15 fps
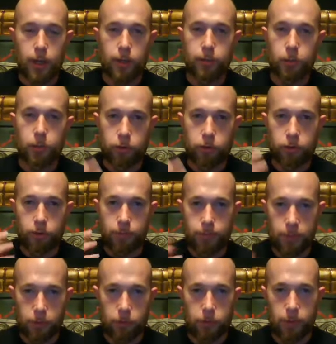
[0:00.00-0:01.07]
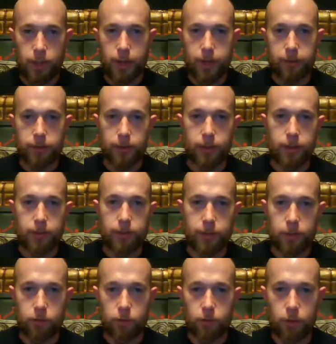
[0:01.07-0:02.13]
And of course, you're visualizing this
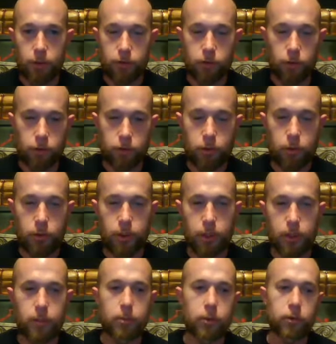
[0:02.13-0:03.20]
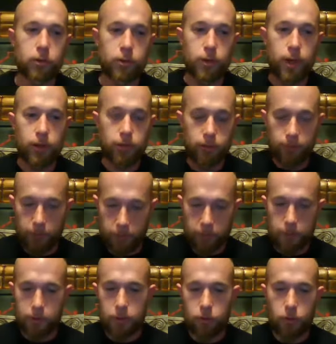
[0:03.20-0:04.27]
as you're doing it, but you're actually
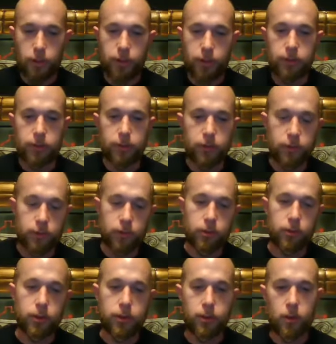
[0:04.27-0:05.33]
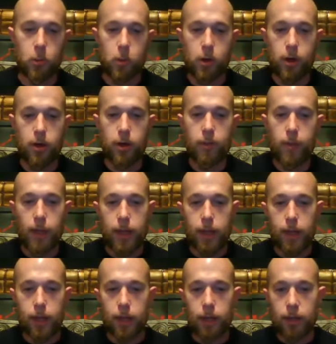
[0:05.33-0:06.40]
physically tracing the sigil into the water
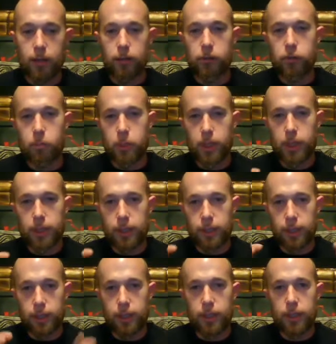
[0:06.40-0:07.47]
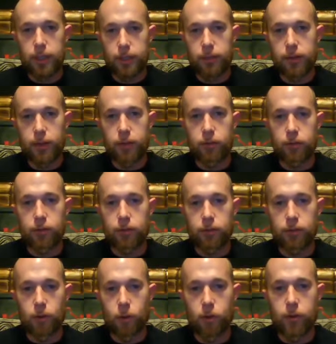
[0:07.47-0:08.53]
and speaking
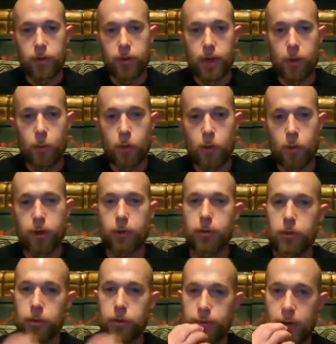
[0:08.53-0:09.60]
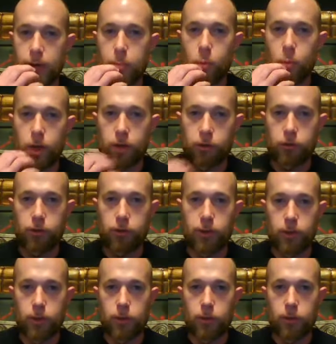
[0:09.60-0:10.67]
incantations over that water. Through the
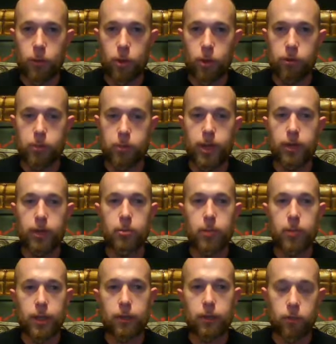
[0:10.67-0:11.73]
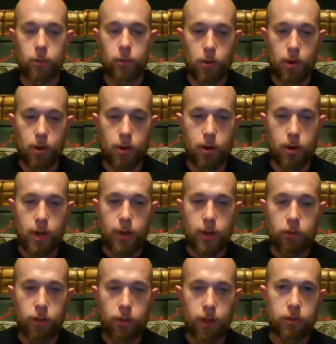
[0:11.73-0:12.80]
vibration that your voice box makes, you are
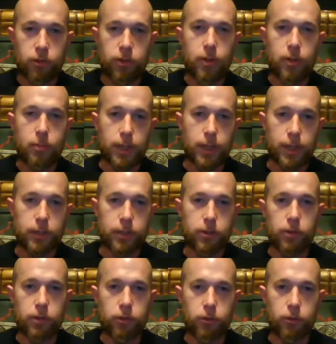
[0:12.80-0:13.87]
changing the molecular